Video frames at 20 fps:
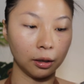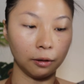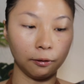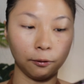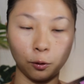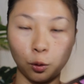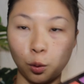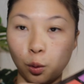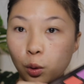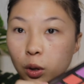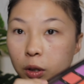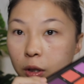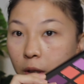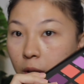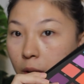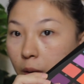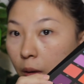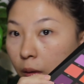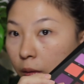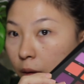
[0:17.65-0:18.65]
of
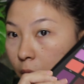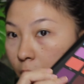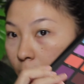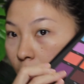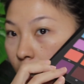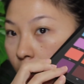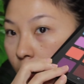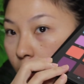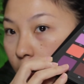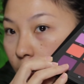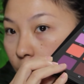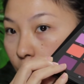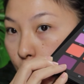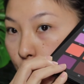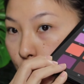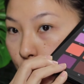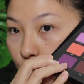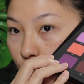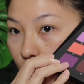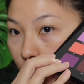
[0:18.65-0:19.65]
course all the colorful
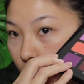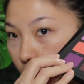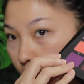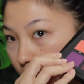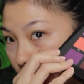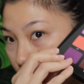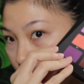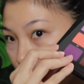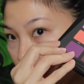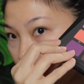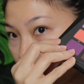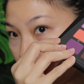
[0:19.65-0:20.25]
shades.